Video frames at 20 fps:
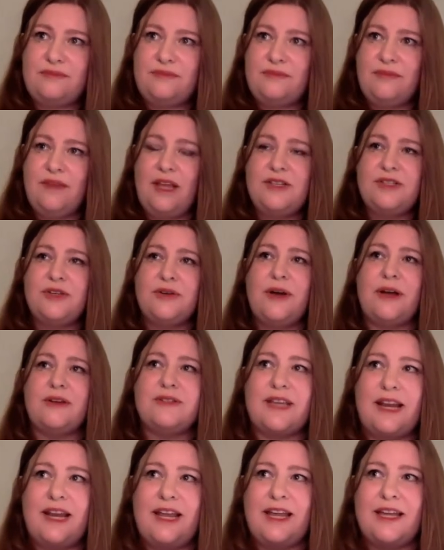And so I was
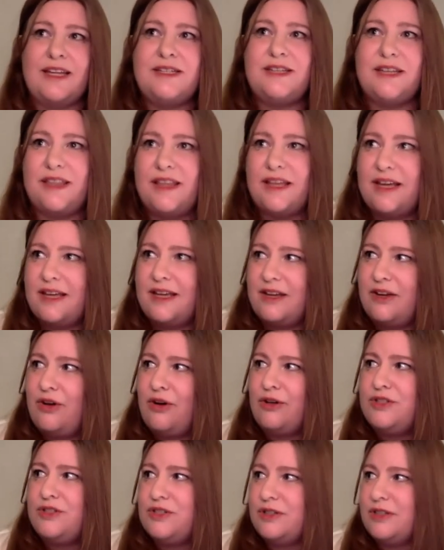getting into the
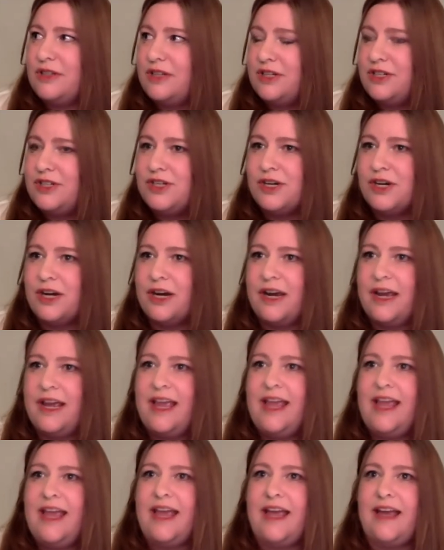culture literature,
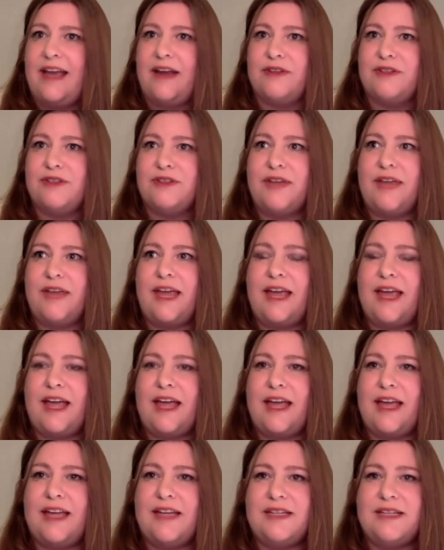and I was looking
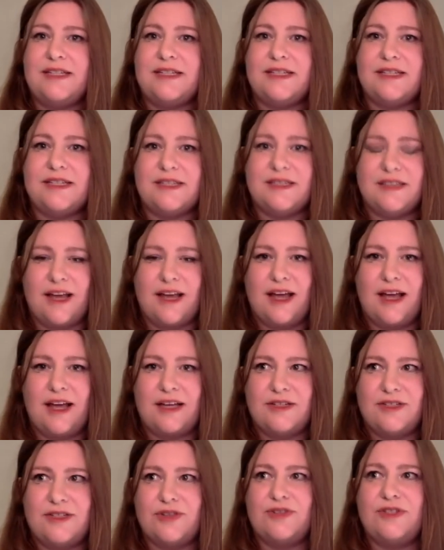into
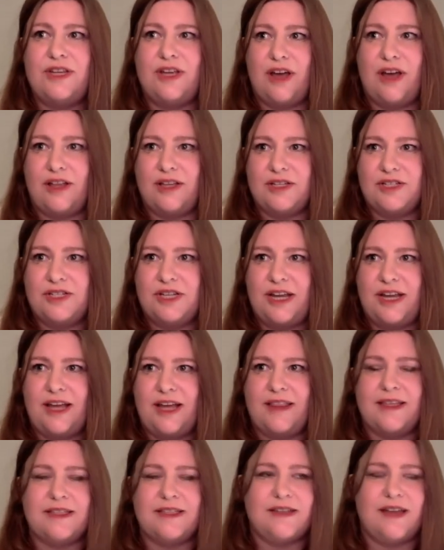sociology
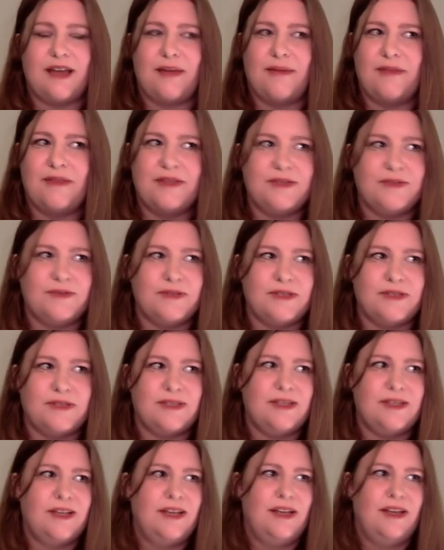at this time. And this
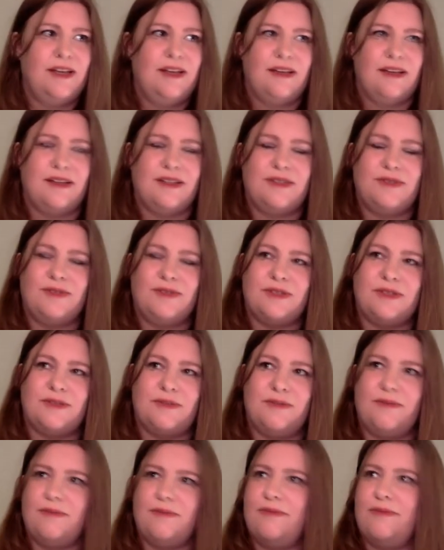was
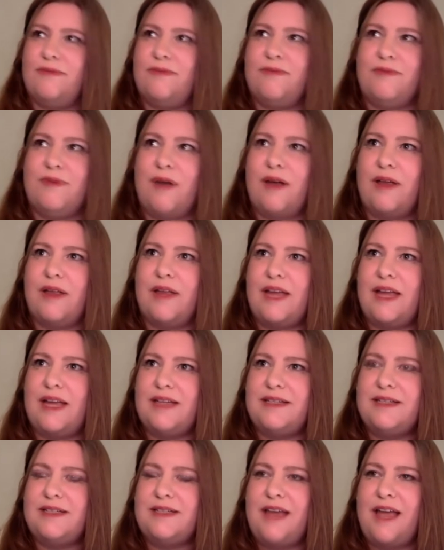probably
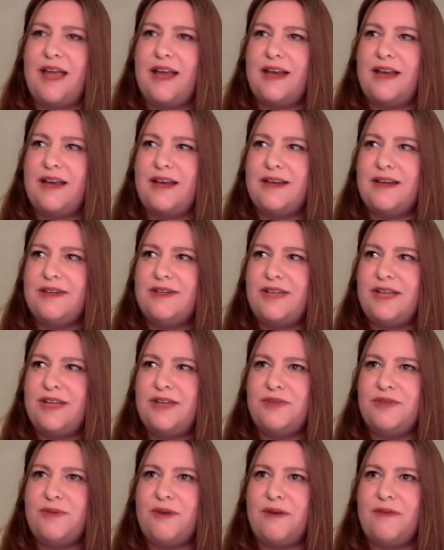10,
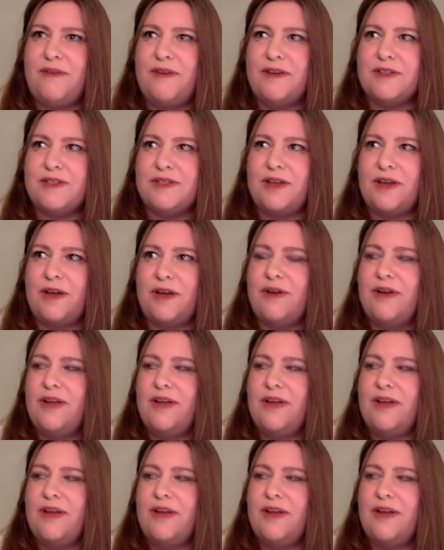12 years ago.